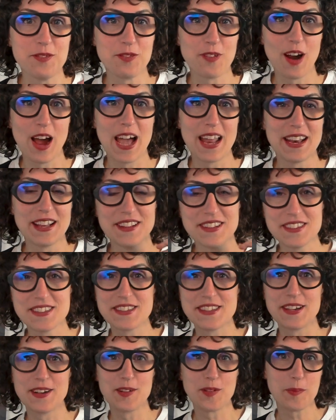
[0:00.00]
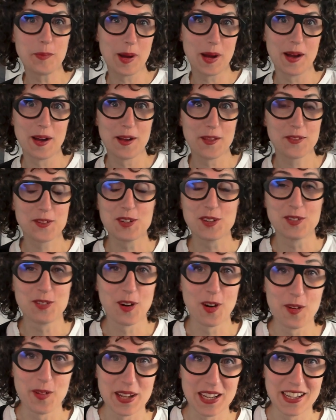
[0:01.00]
write, and sell path to
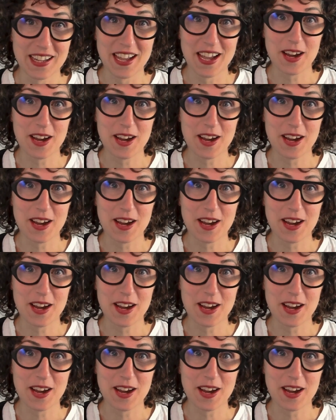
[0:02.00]
growing a